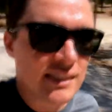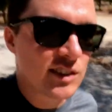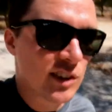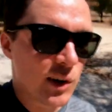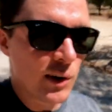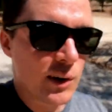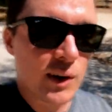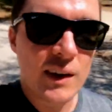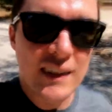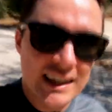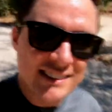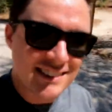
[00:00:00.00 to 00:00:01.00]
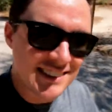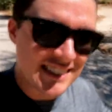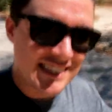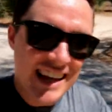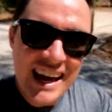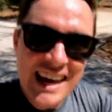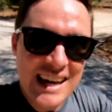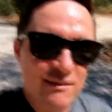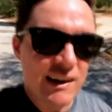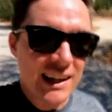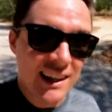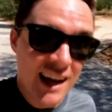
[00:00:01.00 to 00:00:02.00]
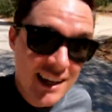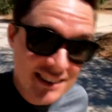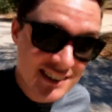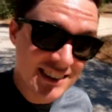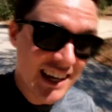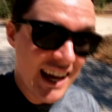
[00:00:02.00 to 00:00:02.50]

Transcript: so that's today, my last